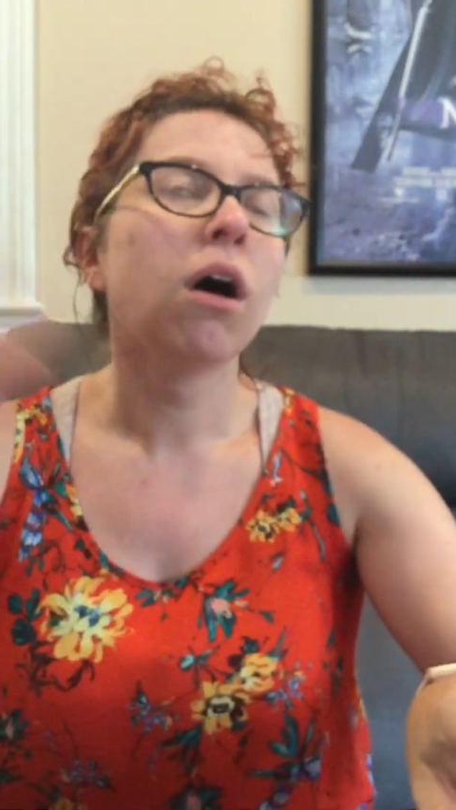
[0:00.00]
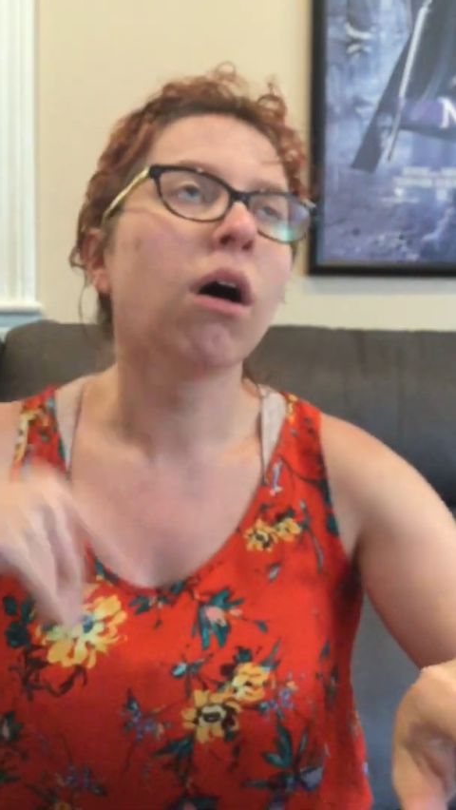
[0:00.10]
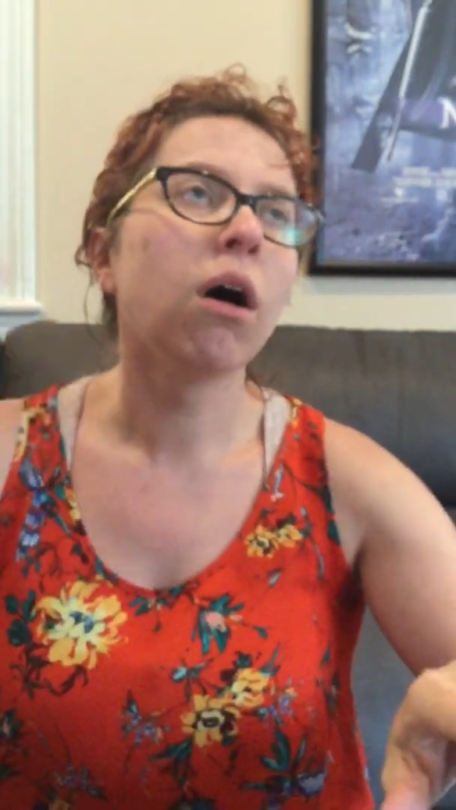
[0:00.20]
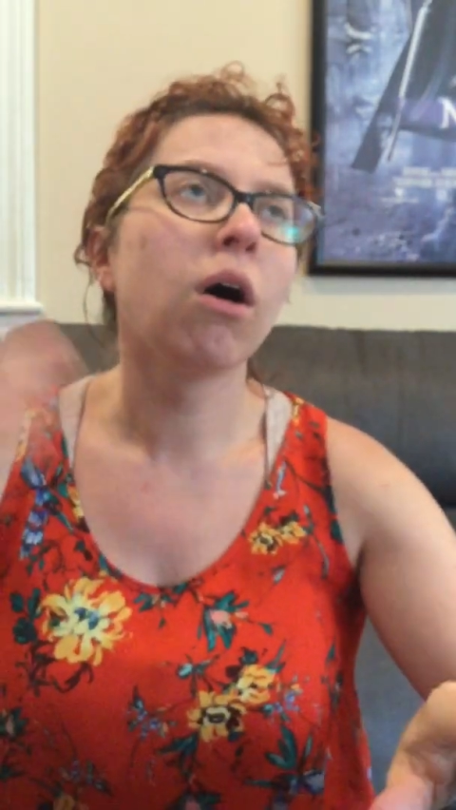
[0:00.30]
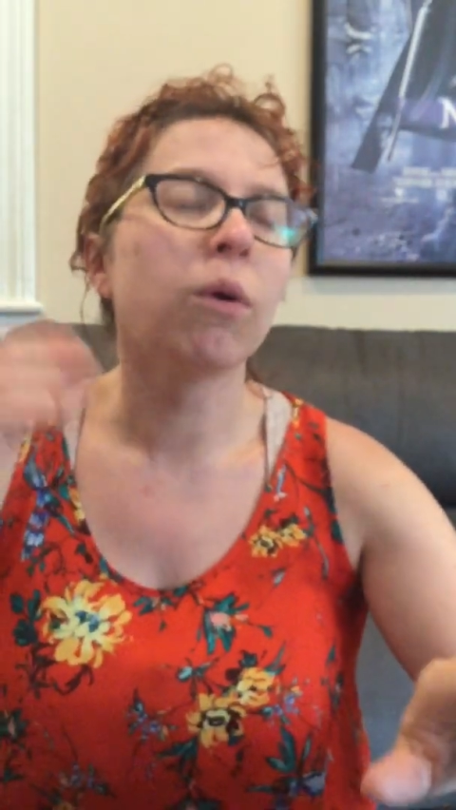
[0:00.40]

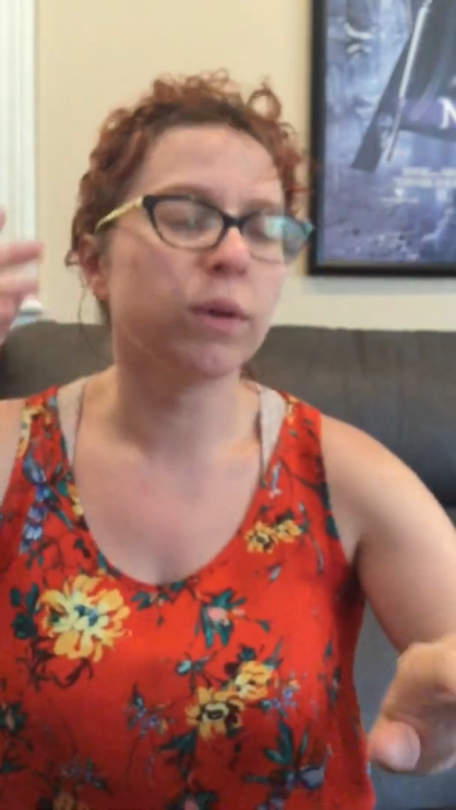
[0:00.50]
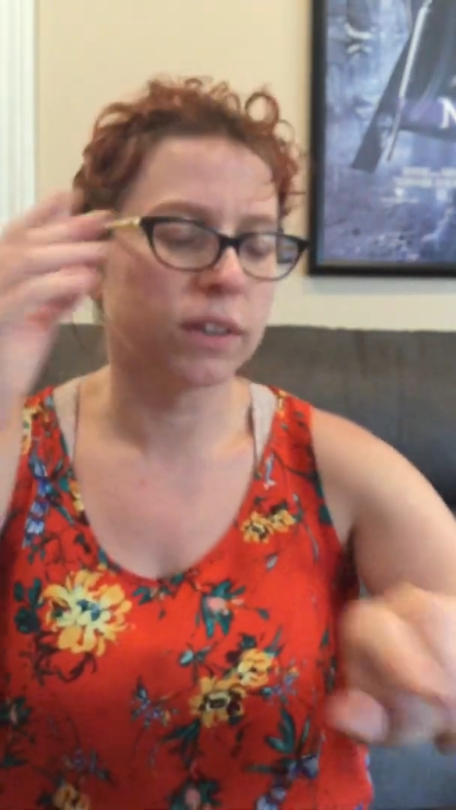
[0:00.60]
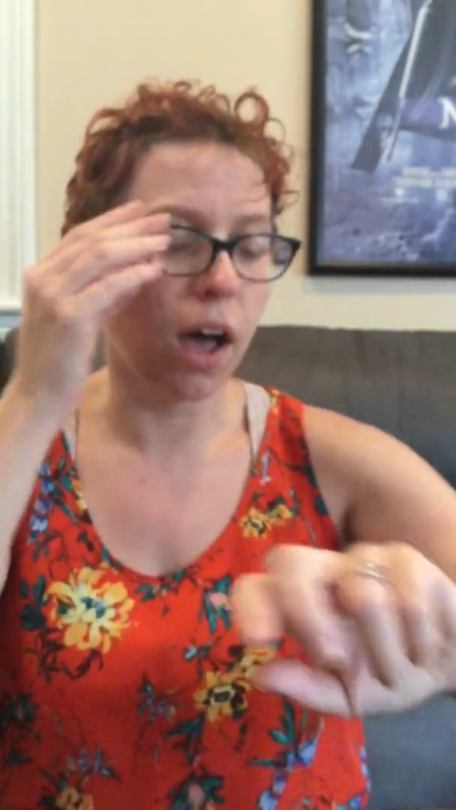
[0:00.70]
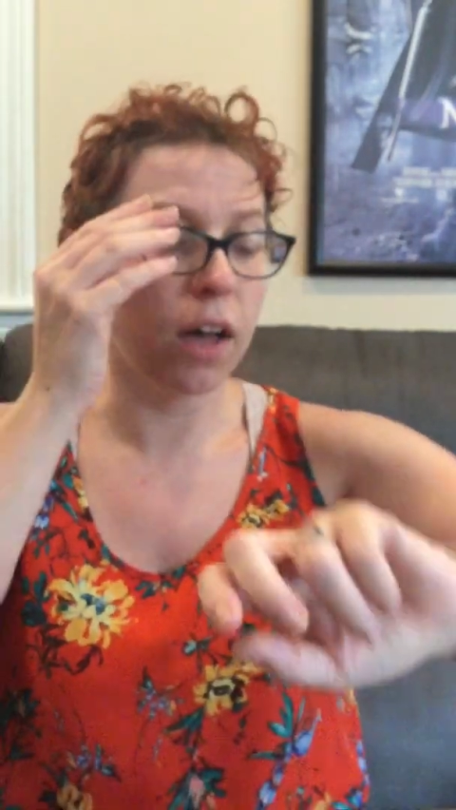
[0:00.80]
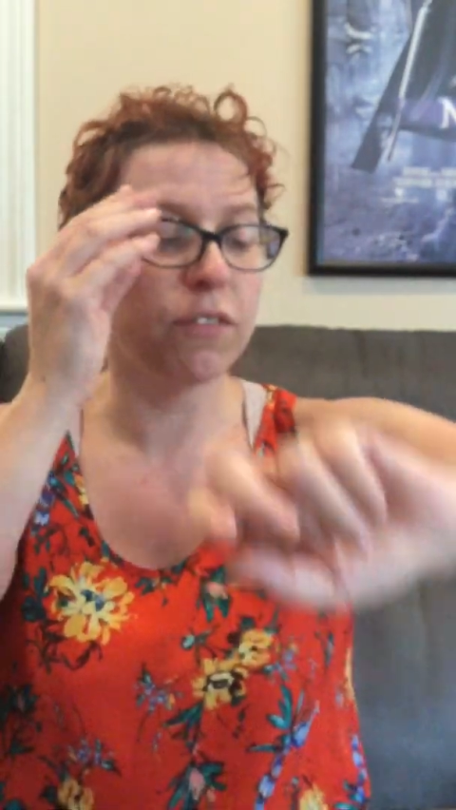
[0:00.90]
Oh, it was
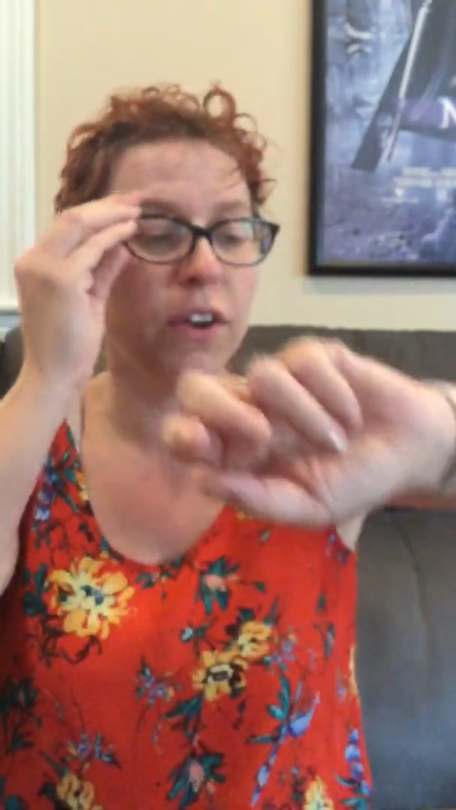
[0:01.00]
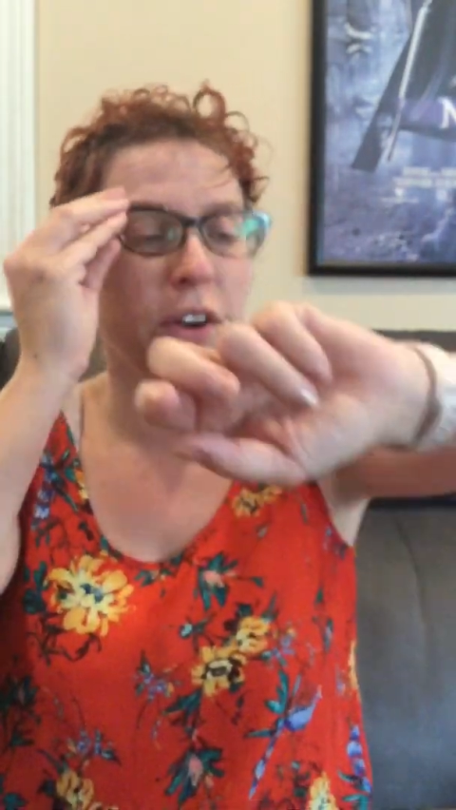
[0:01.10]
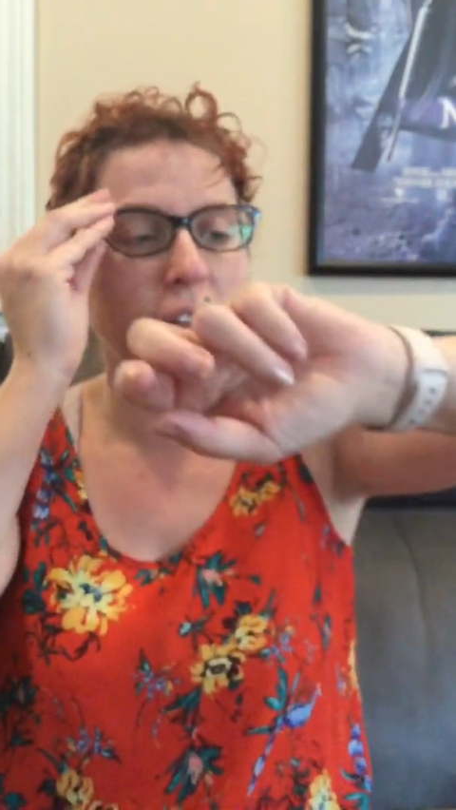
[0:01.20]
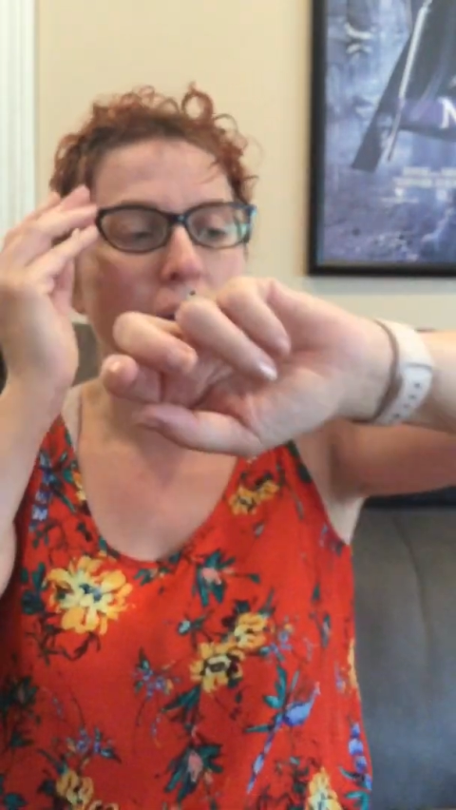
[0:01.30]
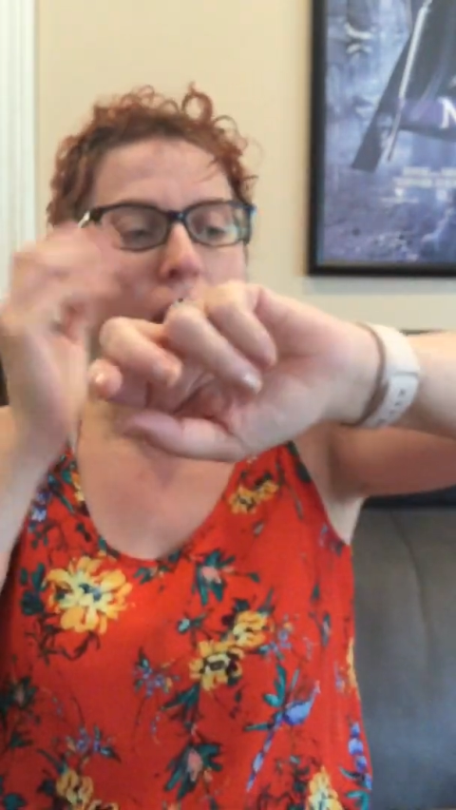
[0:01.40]
hot
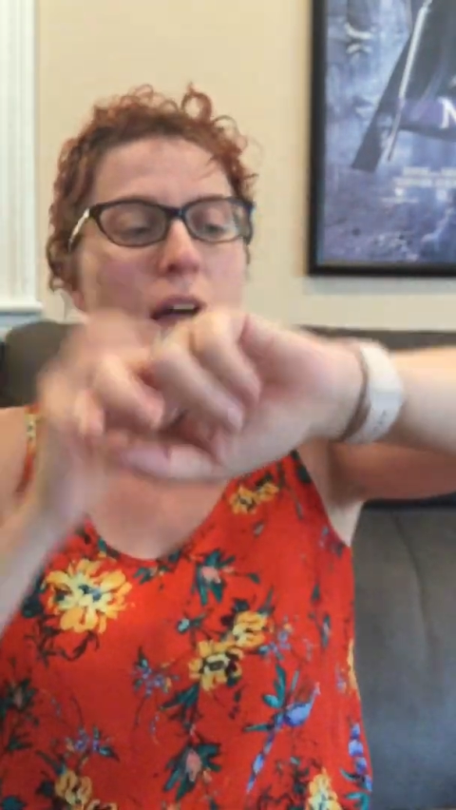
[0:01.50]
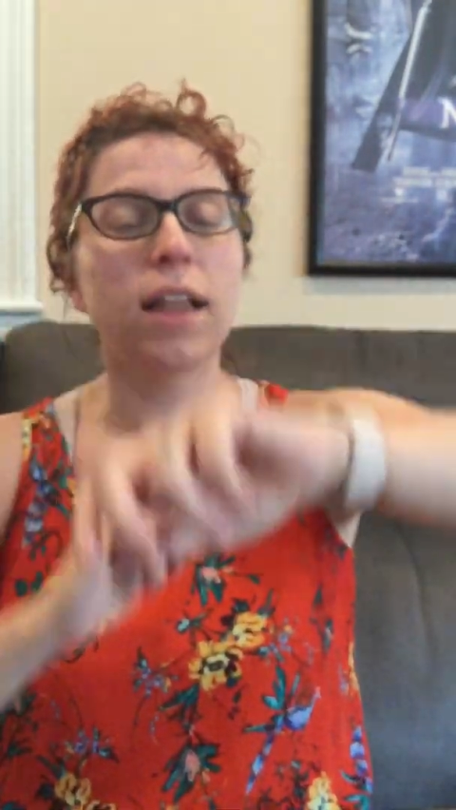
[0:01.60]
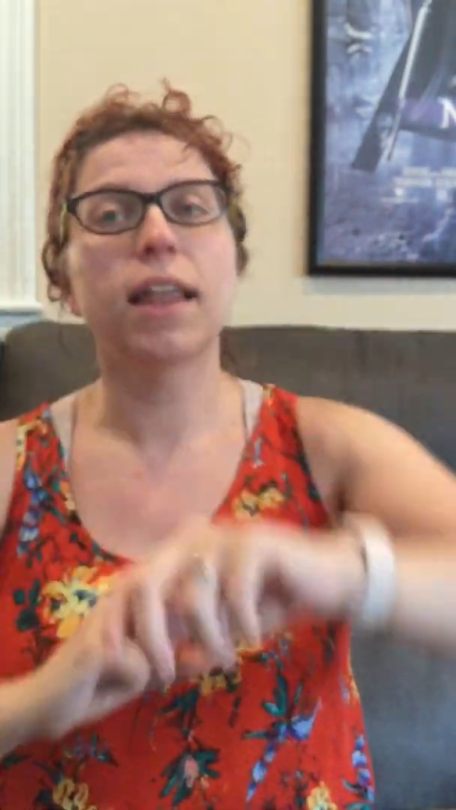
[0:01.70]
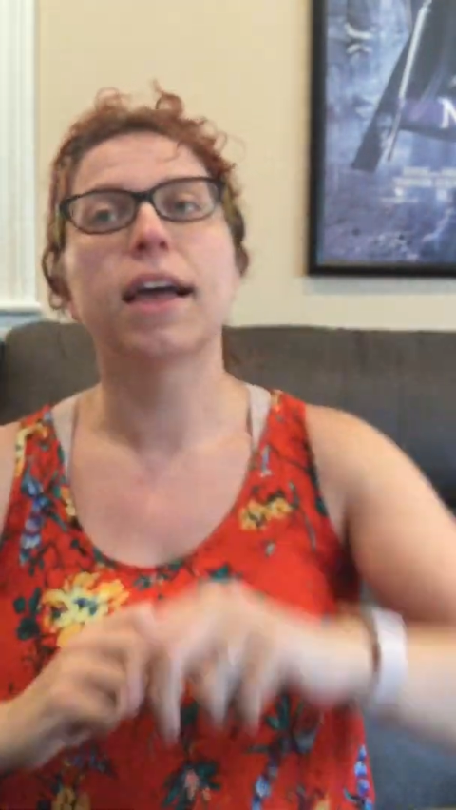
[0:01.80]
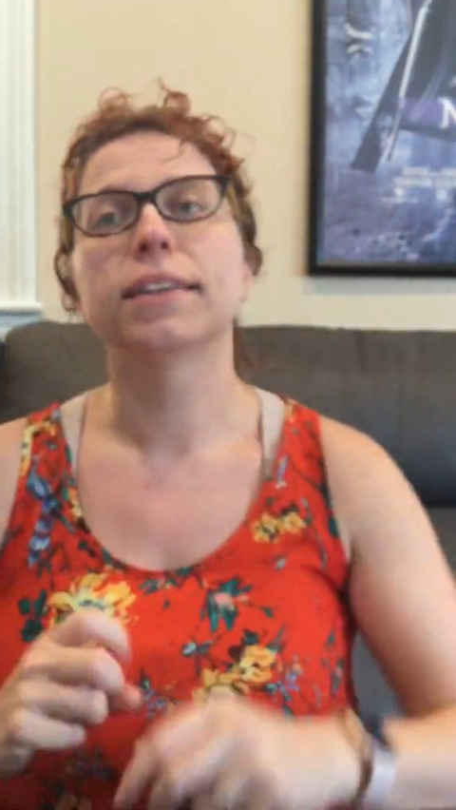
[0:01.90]
there a
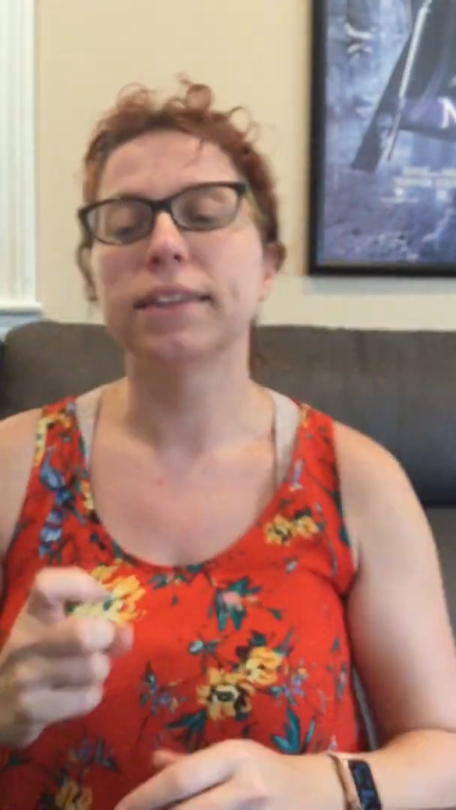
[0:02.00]
lot last